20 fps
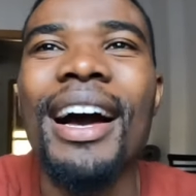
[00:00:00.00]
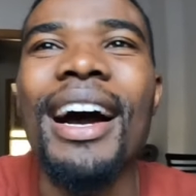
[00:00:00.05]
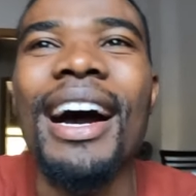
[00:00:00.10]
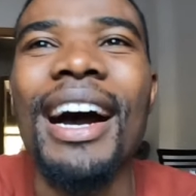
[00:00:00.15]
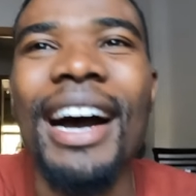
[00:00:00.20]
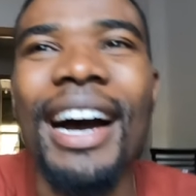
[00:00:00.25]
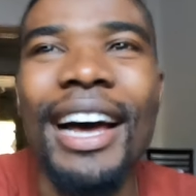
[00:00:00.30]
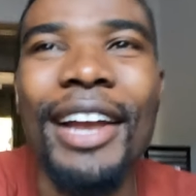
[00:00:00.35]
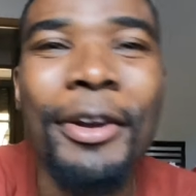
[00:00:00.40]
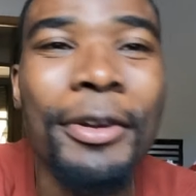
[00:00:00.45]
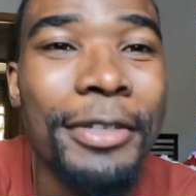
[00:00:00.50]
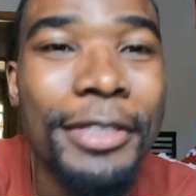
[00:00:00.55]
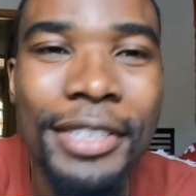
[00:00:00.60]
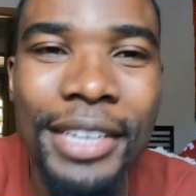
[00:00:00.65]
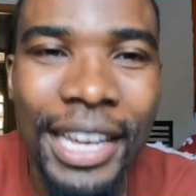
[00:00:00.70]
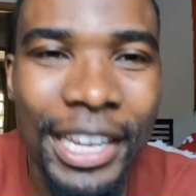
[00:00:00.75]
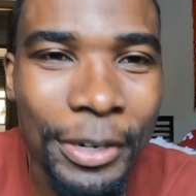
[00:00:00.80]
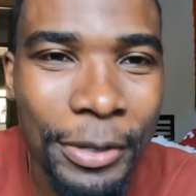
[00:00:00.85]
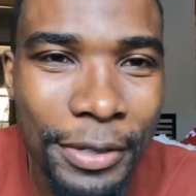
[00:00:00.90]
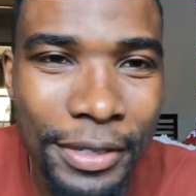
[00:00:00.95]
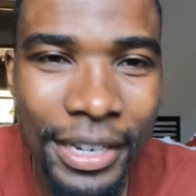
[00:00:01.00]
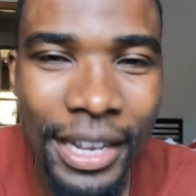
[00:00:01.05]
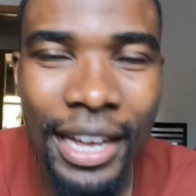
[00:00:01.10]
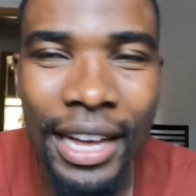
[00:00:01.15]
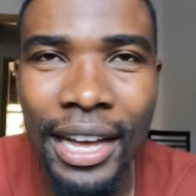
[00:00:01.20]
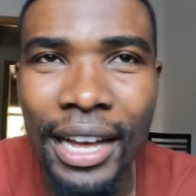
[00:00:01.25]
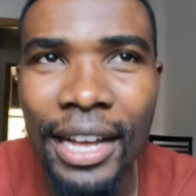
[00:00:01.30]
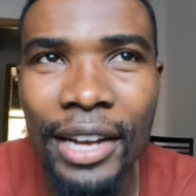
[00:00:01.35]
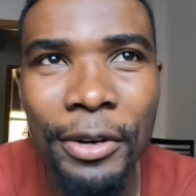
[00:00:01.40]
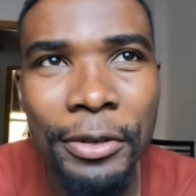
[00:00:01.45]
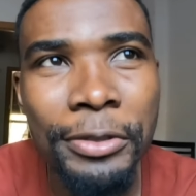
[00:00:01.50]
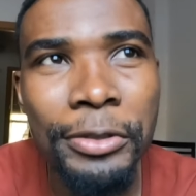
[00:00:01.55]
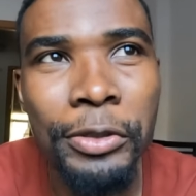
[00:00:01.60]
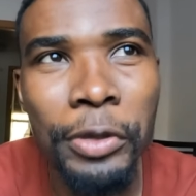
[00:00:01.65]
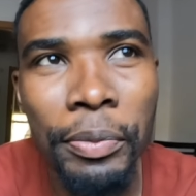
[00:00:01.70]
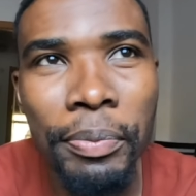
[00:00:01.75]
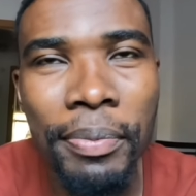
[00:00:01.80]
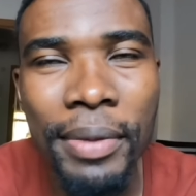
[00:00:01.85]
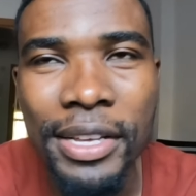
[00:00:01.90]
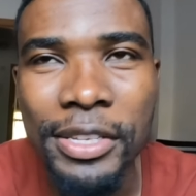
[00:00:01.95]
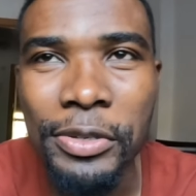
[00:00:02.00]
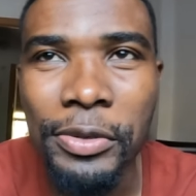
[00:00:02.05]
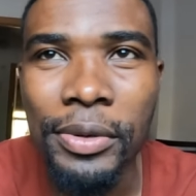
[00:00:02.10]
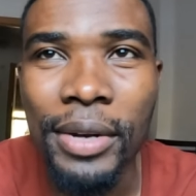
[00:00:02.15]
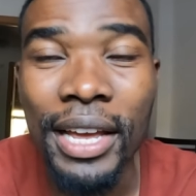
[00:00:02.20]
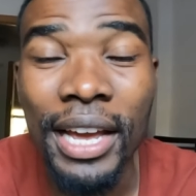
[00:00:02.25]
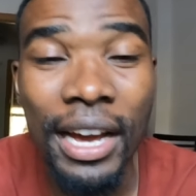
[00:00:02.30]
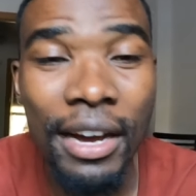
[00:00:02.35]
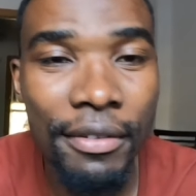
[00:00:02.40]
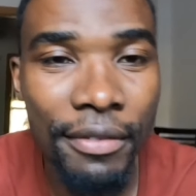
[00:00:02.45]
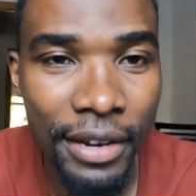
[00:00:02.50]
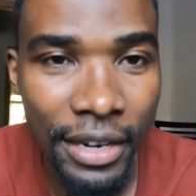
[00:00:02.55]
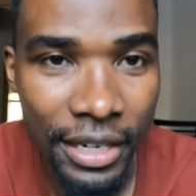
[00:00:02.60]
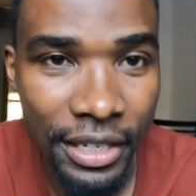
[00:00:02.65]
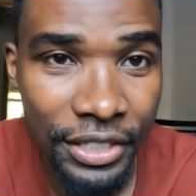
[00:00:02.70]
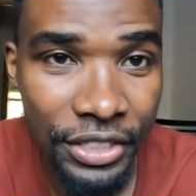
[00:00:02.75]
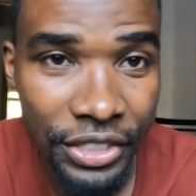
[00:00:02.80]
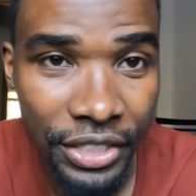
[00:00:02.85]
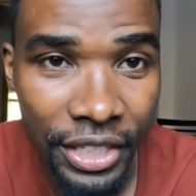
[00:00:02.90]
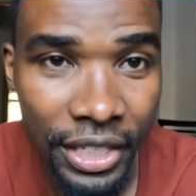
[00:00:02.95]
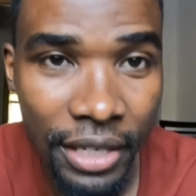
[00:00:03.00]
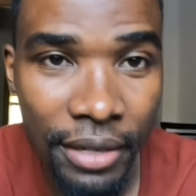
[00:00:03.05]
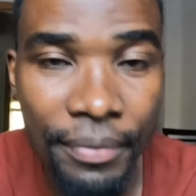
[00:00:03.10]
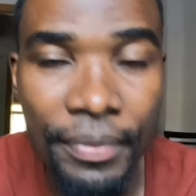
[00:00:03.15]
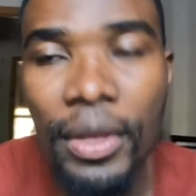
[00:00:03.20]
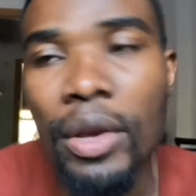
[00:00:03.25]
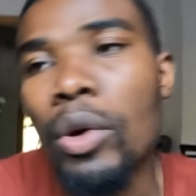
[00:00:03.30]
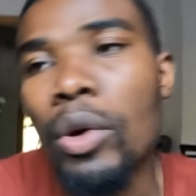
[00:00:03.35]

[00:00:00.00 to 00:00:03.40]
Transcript: not top Mason. I have an engineer